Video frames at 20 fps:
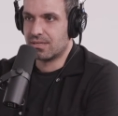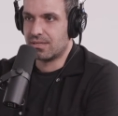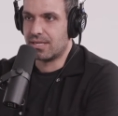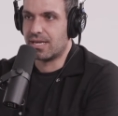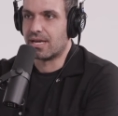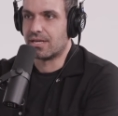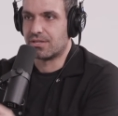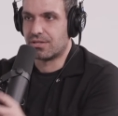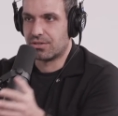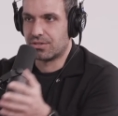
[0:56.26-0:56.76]

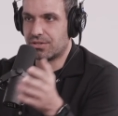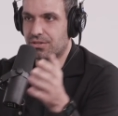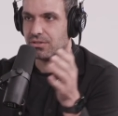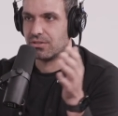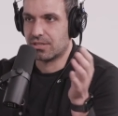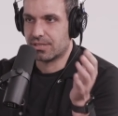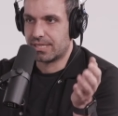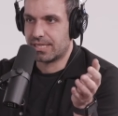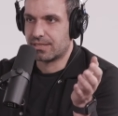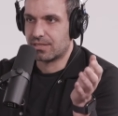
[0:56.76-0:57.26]
Yeah, you're
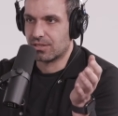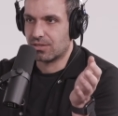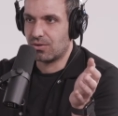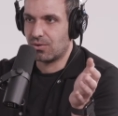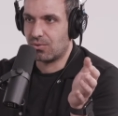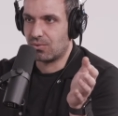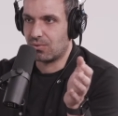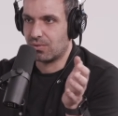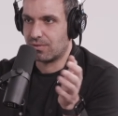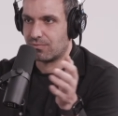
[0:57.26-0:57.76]
looking at the
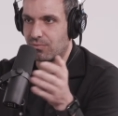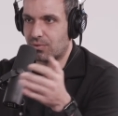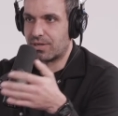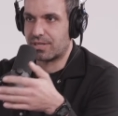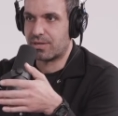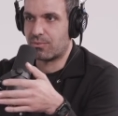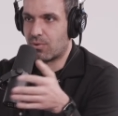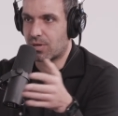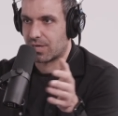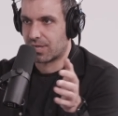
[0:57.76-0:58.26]
goal of where
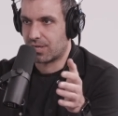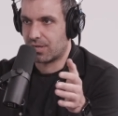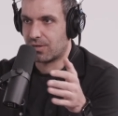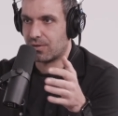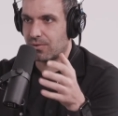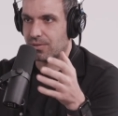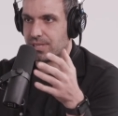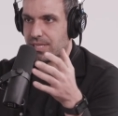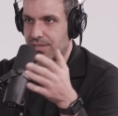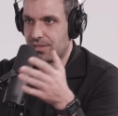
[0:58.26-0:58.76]
they want to
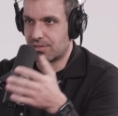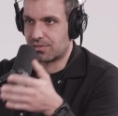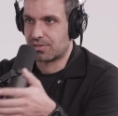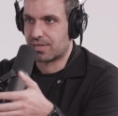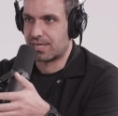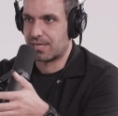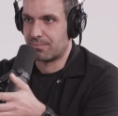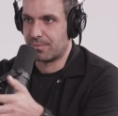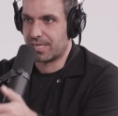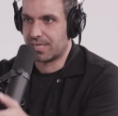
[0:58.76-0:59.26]
go, and then you're
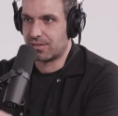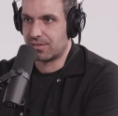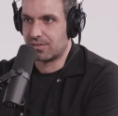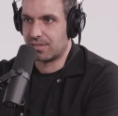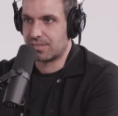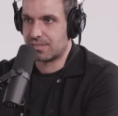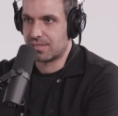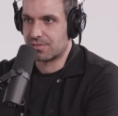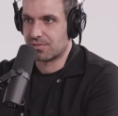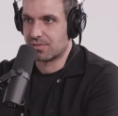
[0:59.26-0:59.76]
trying to make good
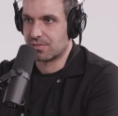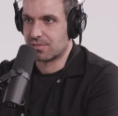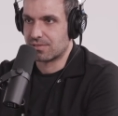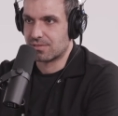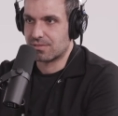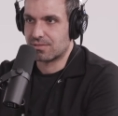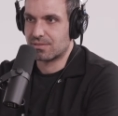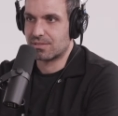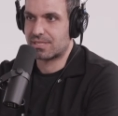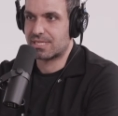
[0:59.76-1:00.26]

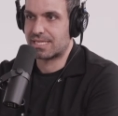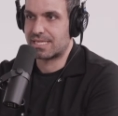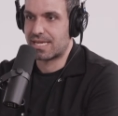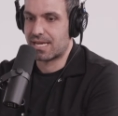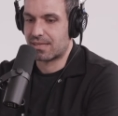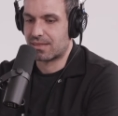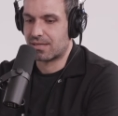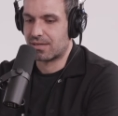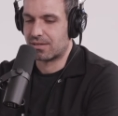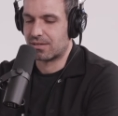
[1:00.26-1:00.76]
decisions to
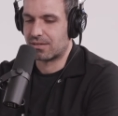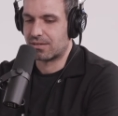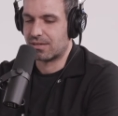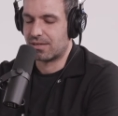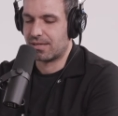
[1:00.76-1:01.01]
get there.